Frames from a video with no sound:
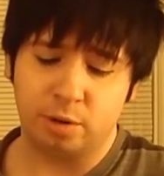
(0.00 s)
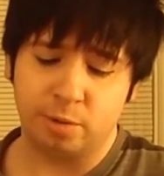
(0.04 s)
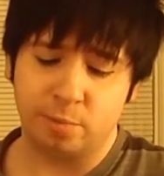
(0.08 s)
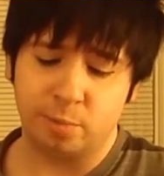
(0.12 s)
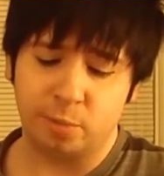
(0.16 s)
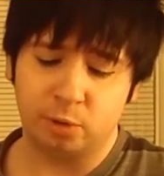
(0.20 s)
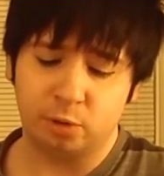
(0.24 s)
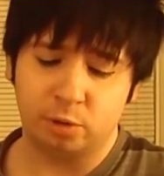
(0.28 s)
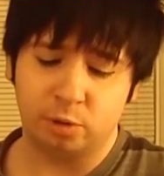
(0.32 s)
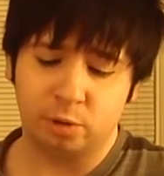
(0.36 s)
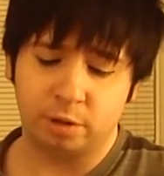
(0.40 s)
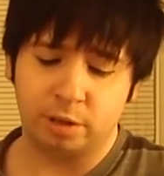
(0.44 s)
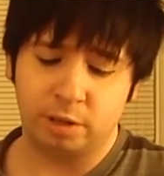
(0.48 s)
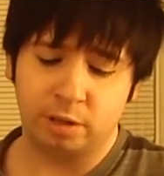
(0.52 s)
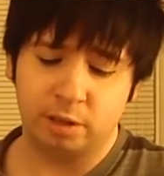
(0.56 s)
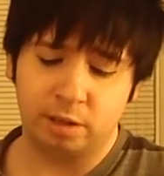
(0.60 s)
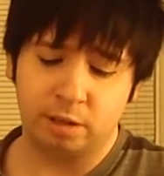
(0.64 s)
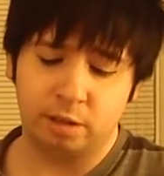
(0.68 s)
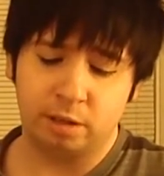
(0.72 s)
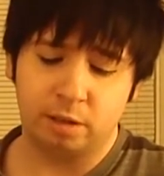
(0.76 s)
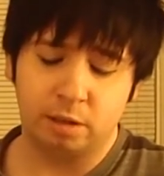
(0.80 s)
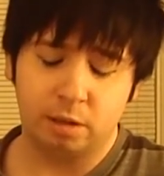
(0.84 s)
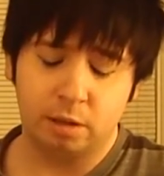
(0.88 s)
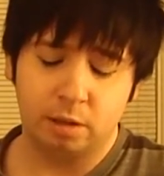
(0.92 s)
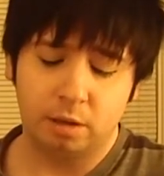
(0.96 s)
Number
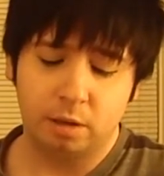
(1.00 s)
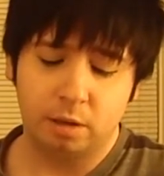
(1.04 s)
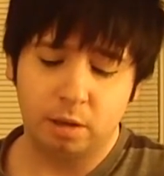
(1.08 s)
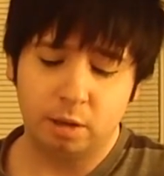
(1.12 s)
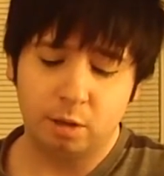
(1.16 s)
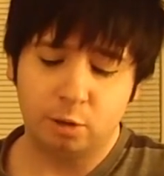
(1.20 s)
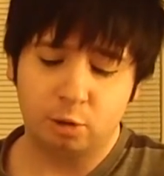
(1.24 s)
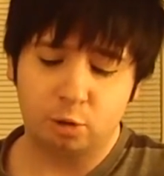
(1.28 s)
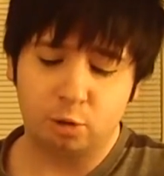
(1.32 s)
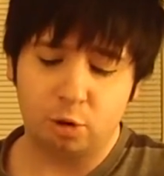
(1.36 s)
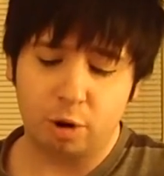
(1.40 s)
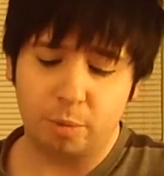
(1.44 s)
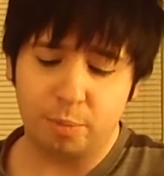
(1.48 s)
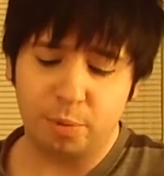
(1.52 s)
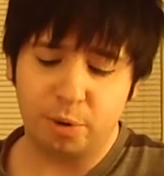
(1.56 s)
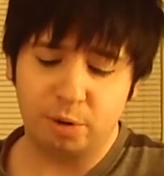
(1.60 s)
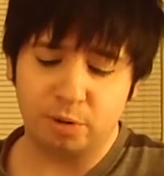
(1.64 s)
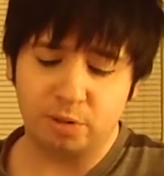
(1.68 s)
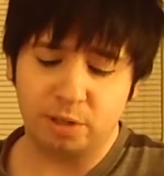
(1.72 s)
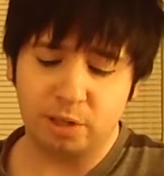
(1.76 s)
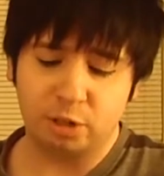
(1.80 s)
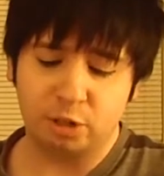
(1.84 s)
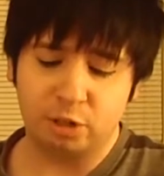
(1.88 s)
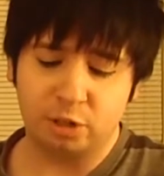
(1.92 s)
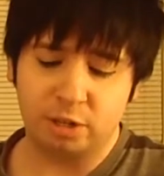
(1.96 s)
3, Scorpio,
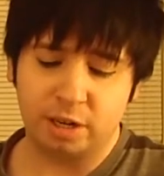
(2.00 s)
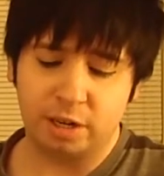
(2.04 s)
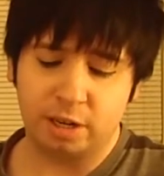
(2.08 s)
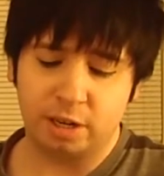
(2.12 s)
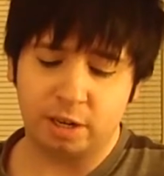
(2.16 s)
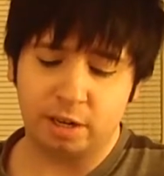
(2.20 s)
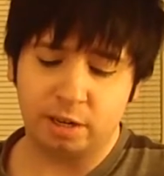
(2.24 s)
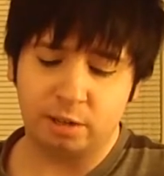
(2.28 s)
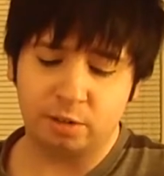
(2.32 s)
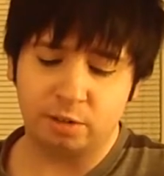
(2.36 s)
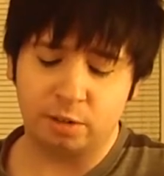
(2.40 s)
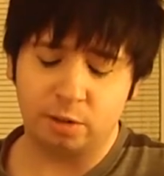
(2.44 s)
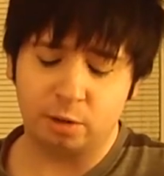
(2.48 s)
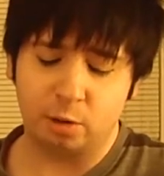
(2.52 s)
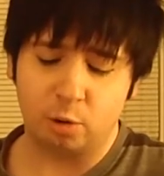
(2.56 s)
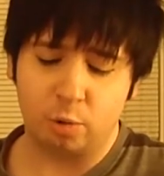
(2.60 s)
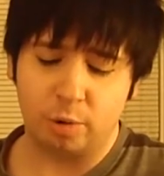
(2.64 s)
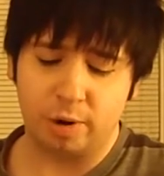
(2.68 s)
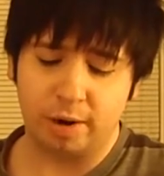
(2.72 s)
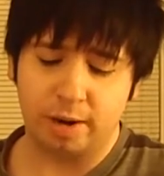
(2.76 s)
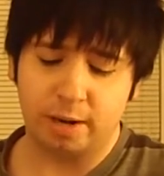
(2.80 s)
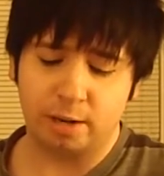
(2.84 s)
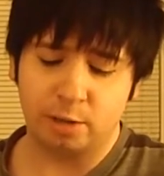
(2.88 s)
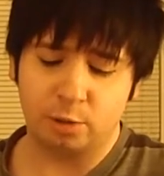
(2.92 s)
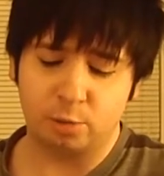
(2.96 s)
Sagittarius, and
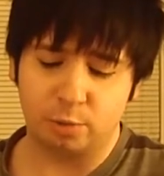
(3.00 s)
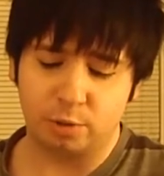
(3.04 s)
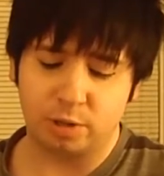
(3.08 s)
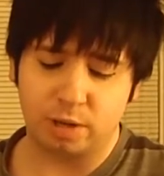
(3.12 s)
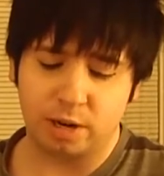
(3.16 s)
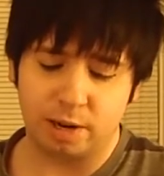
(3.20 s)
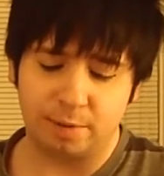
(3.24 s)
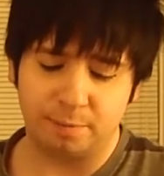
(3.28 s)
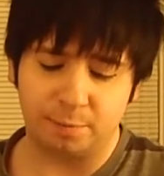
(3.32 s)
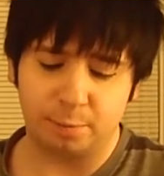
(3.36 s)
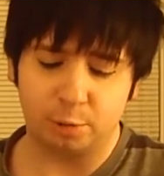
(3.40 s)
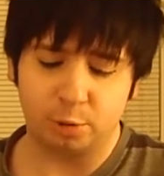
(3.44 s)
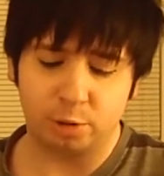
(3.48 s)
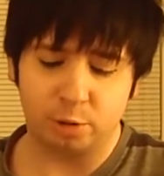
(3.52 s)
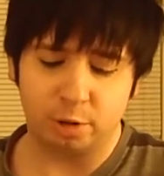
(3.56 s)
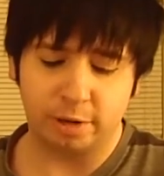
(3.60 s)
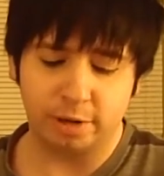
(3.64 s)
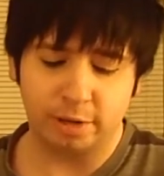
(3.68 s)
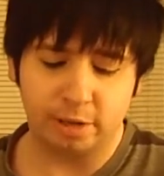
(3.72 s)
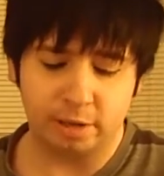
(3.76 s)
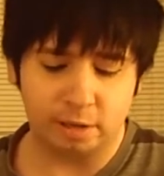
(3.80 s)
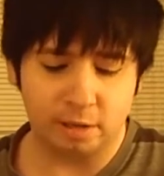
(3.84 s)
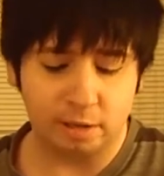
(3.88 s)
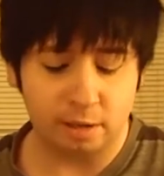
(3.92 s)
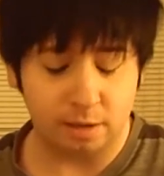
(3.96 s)
Aquarius were tied for
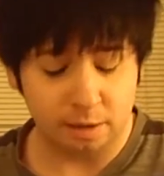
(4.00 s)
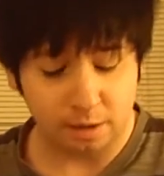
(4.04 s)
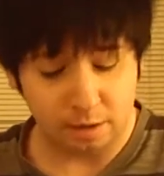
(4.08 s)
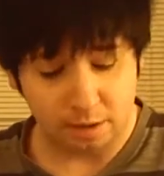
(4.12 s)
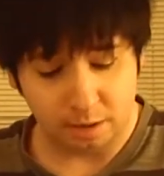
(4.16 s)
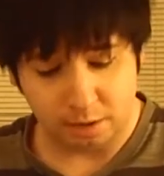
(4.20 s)
3.